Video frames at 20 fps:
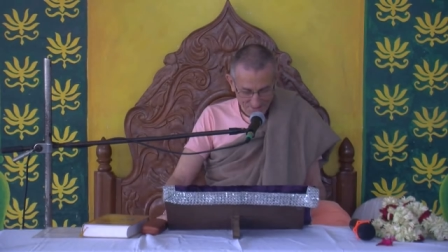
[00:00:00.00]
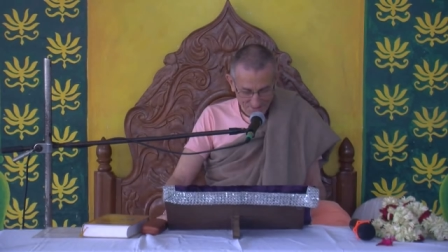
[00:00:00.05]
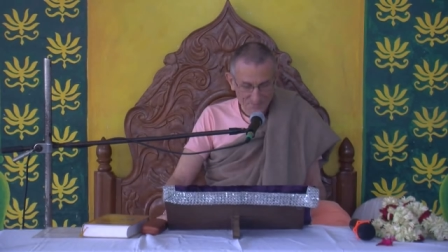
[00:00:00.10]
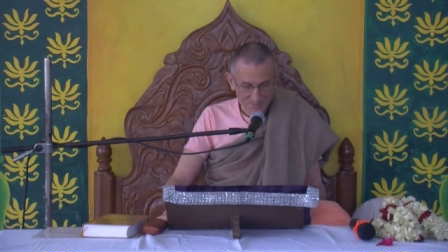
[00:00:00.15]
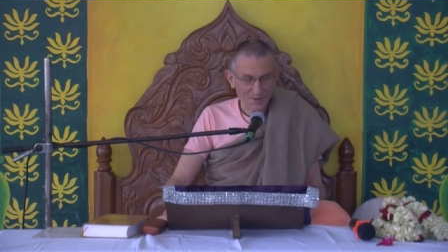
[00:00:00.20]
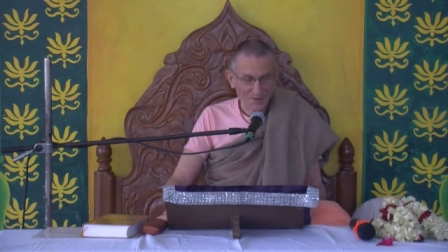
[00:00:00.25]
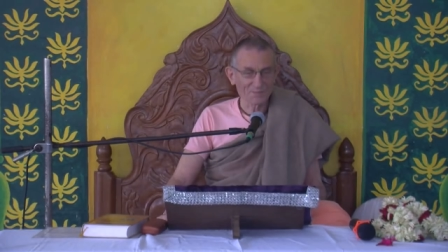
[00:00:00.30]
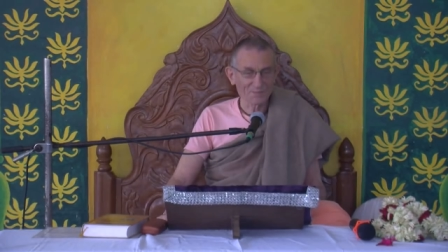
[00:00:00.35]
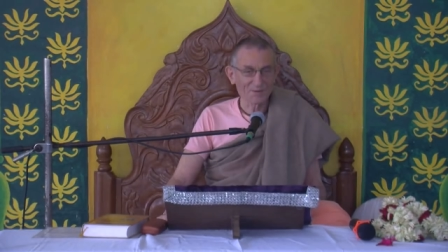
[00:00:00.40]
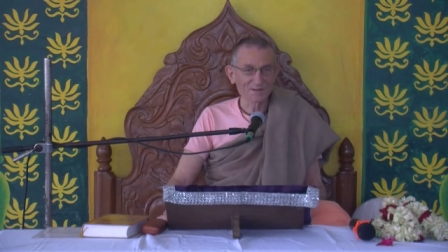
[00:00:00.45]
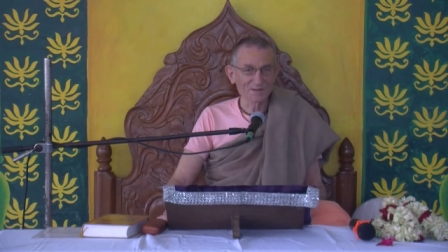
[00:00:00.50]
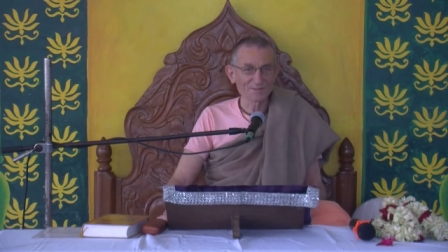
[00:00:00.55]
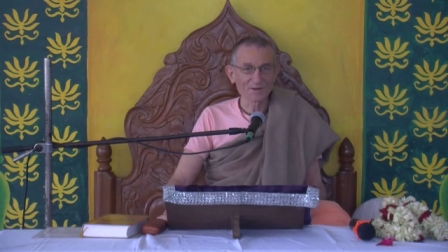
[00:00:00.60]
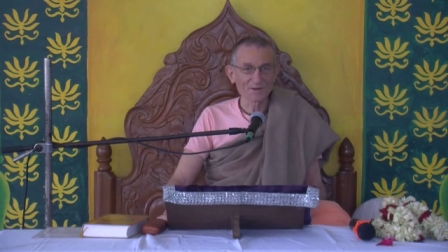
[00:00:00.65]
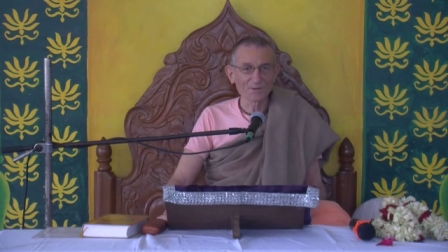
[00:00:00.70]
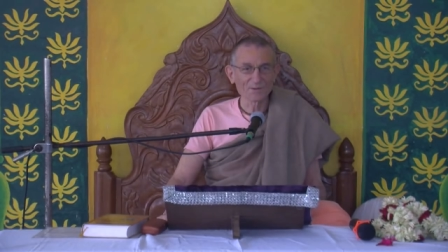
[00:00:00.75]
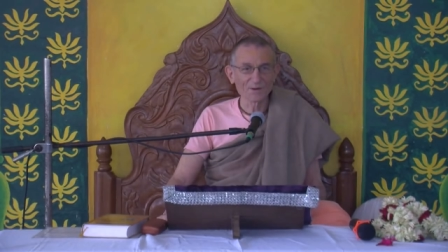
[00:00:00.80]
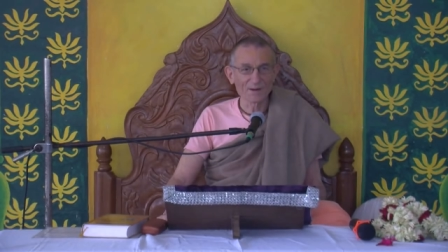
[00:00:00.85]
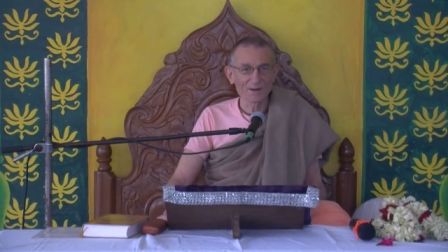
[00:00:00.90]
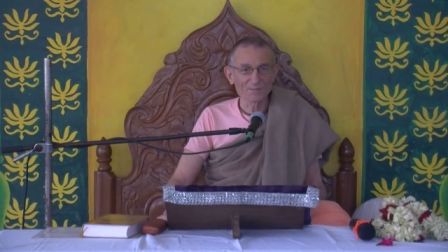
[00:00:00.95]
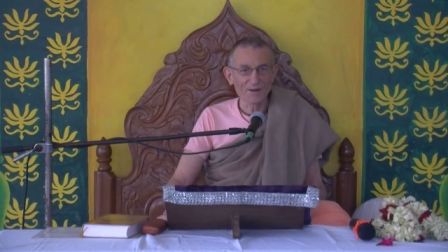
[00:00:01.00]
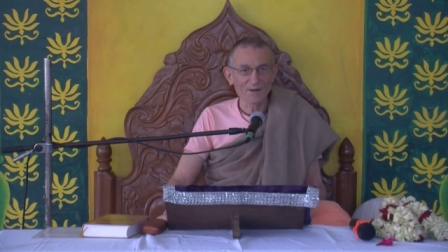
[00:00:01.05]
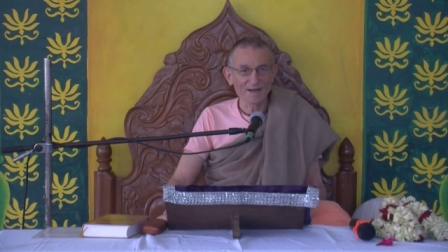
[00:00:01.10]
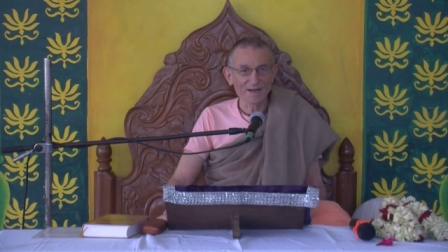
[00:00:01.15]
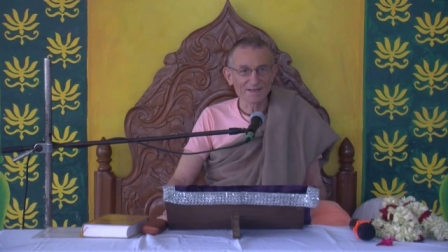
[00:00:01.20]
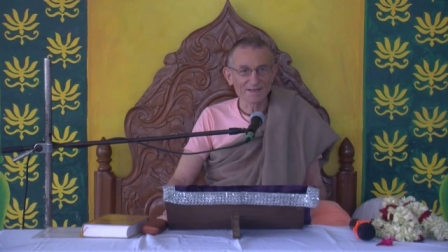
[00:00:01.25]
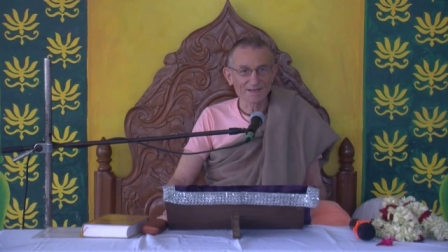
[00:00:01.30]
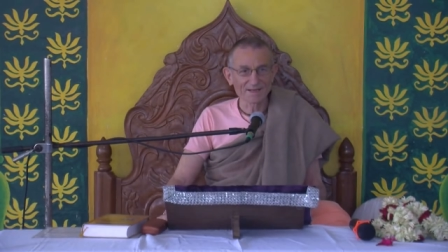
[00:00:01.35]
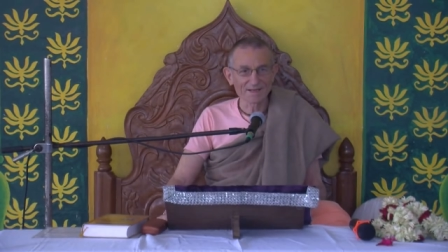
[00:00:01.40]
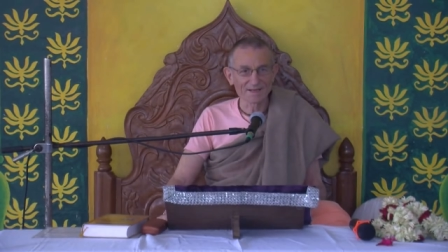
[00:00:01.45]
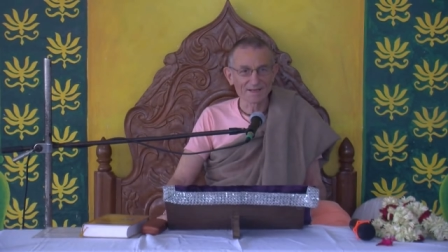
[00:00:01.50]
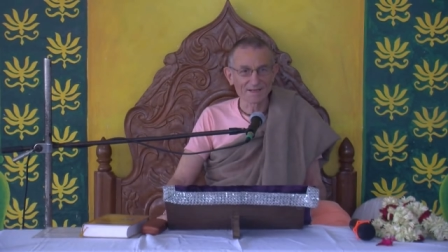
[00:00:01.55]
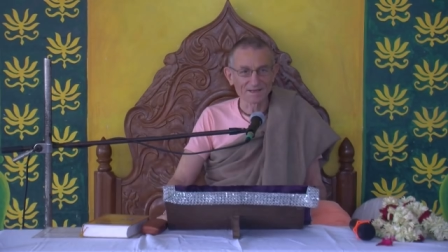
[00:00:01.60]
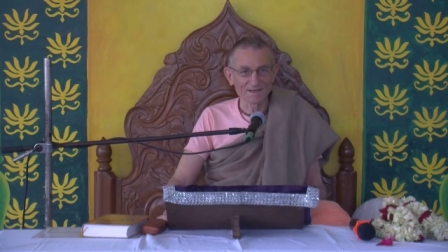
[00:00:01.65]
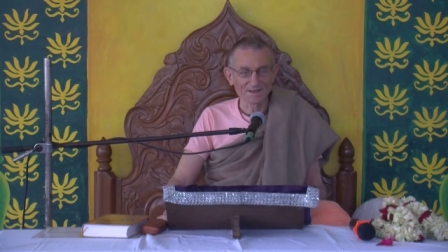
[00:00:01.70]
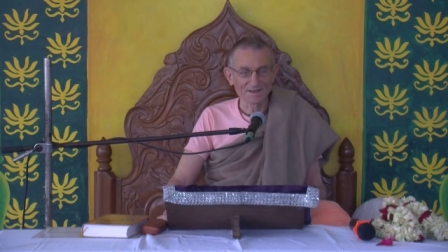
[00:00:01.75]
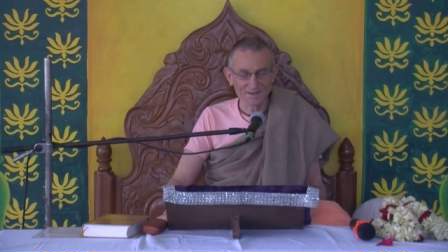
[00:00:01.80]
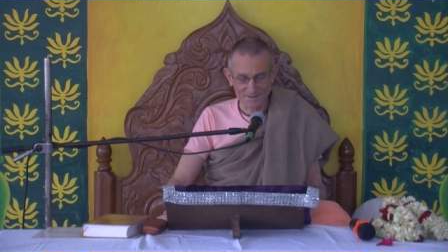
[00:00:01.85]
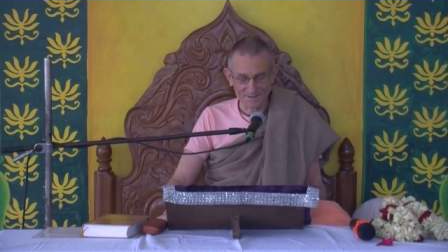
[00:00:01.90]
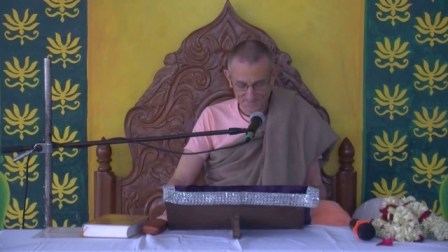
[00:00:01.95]
The Prabhupada being quite practical
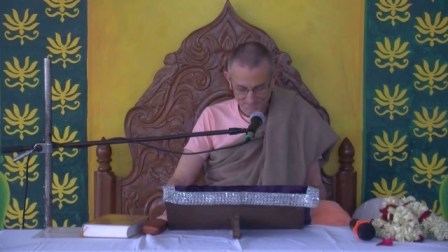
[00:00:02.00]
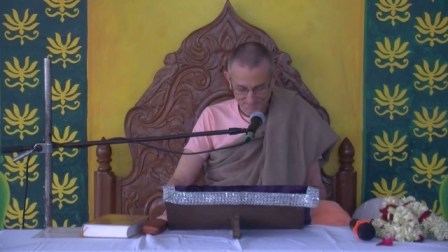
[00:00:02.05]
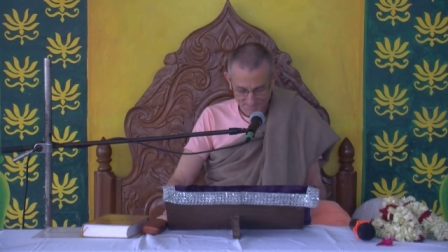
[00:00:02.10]
here.